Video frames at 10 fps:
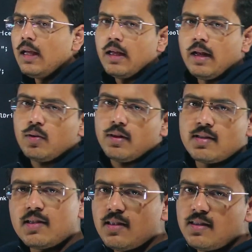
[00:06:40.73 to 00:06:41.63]
Now this
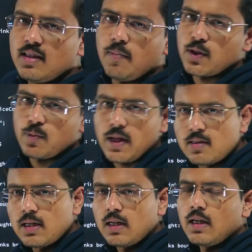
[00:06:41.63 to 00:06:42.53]
is in C++.
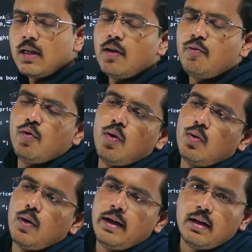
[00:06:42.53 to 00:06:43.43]
If you want to
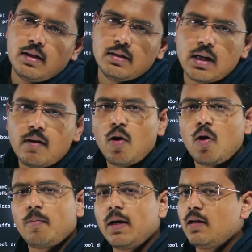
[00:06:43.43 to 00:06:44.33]
write it in Java or
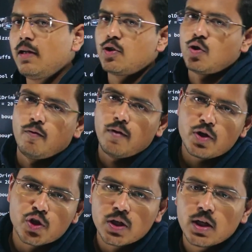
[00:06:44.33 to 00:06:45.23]
Python, it's your
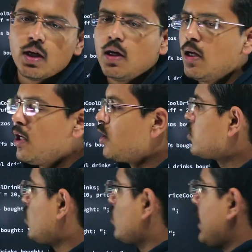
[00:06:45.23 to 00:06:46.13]
wish.
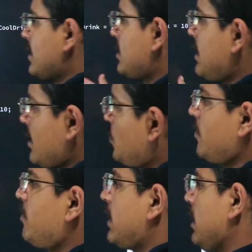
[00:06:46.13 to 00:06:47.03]
So that's
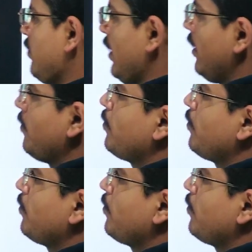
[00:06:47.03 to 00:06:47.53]
perfectly fine.